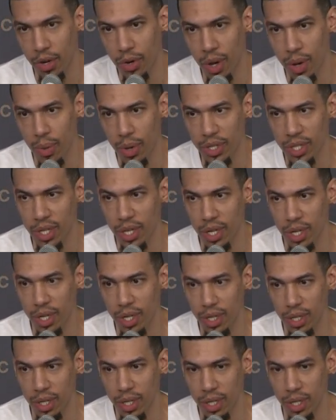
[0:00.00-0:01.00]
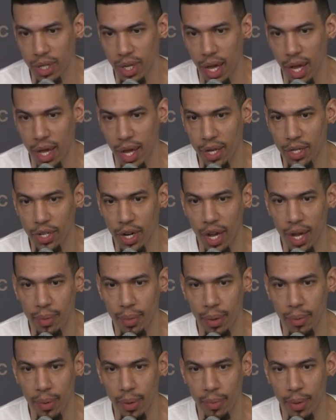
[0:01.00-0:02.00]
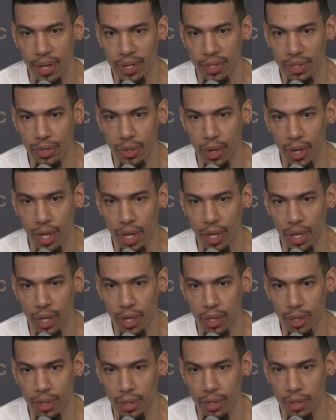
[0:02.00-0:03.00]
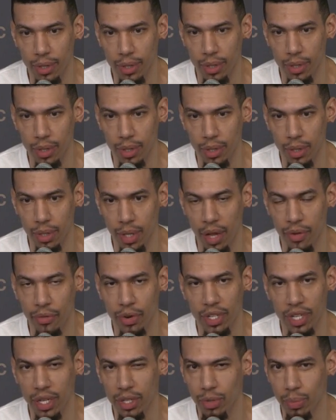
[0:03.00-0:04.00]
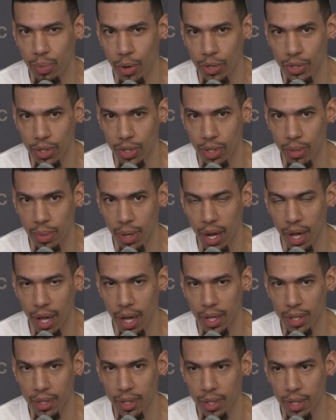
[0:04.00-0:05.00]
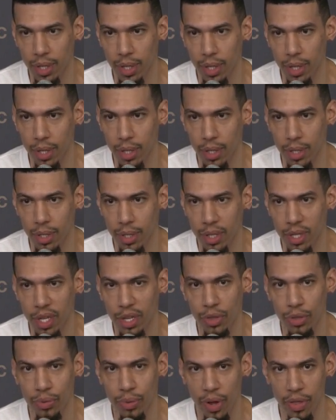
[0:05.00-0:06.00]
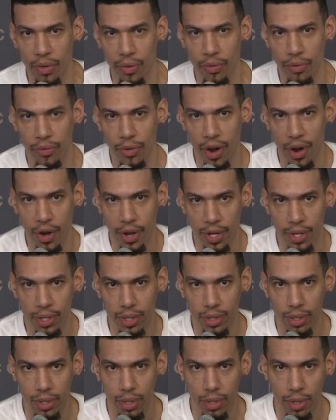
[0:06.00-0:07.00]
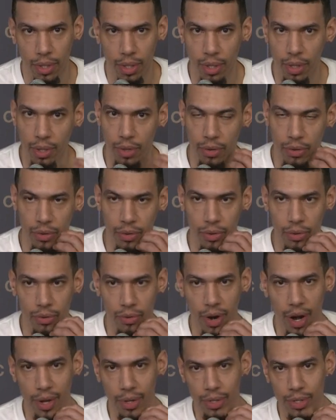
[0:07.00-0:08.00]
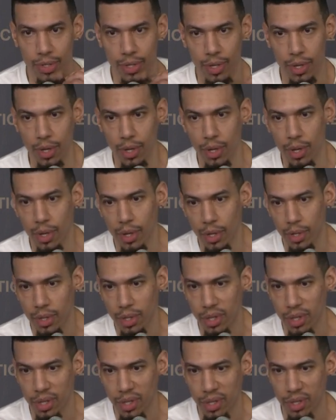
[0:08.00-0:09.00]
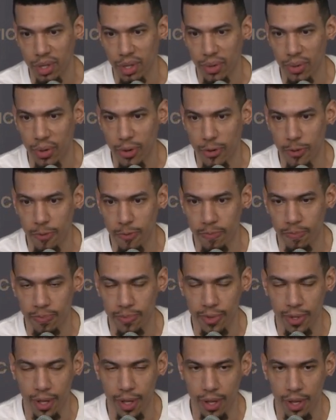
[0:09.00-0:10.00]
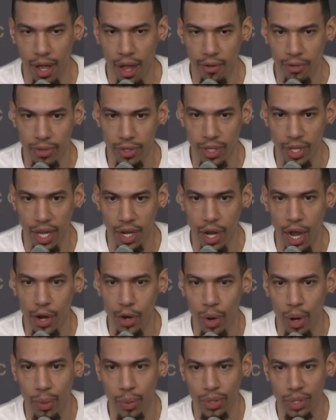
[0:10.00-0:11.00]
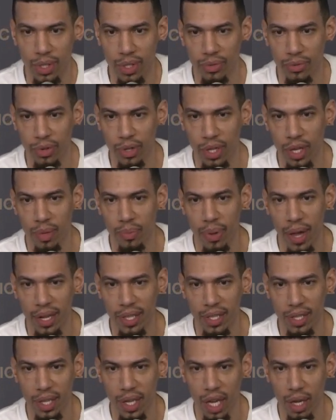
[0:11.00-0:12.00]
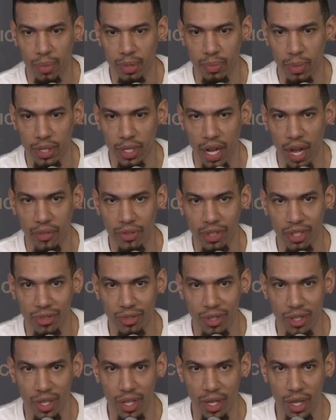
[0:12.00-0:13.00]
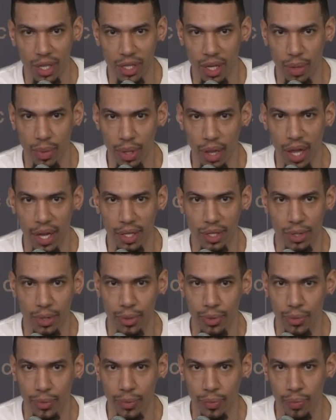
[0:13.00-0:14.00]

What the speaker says: know I wasn't. I tried my best to. I haven't reached out to him personally, but I did through other various routes. So obviously, I know I wasn't really impacting the game as much offensively as I would like to.